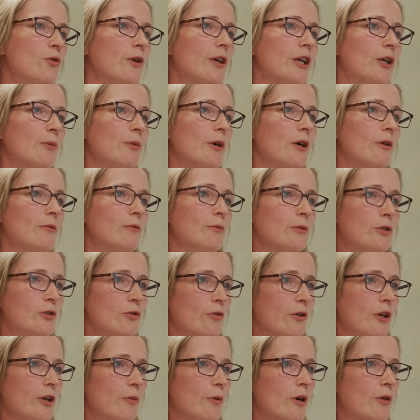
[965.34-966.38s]
talking about when we're
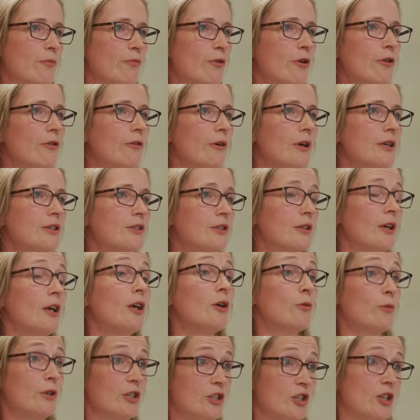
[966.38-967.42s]
talking about progress,
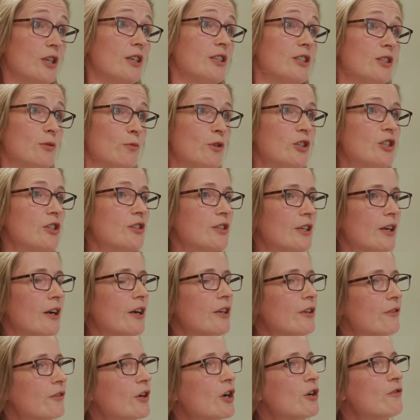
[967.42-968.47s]
which is which is a
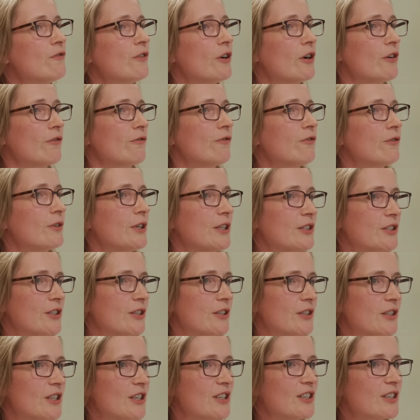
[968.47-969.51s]
kind of covert, it's
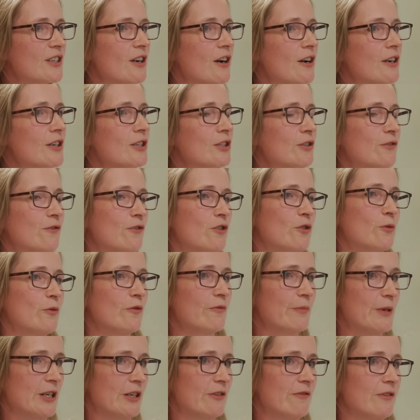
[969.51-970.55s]
a disguised form
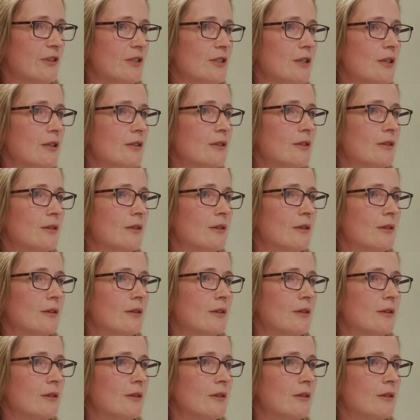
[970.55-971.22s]
of metaphysics.